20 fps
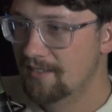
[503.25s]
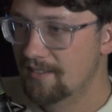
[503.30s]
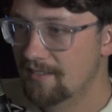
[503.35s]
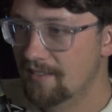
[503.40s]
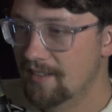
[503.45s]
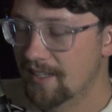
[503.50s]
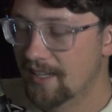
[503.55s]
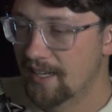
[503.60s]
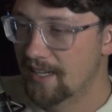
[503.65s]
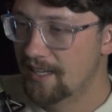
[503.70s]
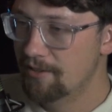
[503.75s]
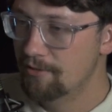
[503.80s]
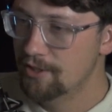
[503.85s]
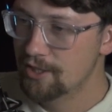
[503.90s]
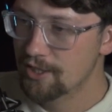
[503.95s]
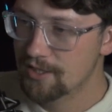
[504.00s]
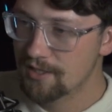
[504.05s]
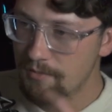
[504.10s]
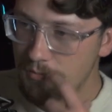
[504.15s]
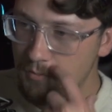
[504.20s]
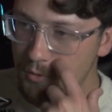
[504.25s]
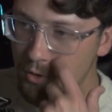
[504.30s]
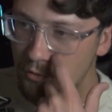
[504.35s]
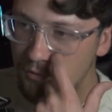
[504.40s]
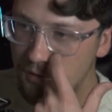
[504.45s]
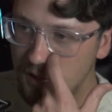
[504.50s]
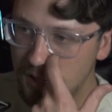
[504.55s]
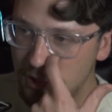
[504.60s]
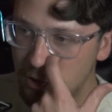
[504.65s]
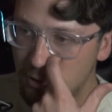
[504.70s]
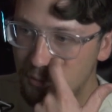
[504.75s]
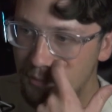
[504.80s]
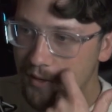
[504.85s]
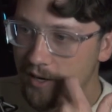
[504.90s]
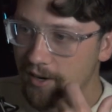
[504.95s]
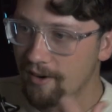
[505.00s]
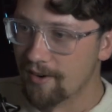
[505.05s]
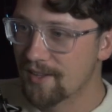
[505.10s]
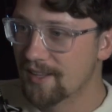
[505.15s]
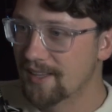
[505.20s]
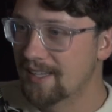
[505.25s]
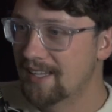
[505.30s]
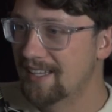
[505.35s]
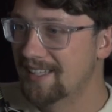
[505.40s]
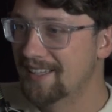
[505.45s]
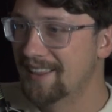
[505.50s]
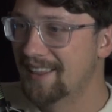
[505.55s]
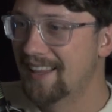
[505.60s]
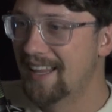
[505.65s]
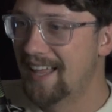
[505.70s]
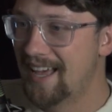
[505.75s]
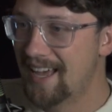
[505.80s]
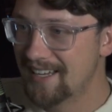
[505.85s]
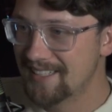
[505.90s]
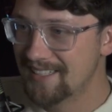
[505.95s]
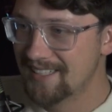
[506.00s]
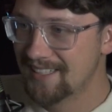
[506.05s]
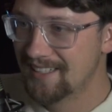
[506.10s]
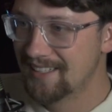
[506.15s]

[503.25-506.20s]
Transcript: Again, he was just moving Gobert a lot.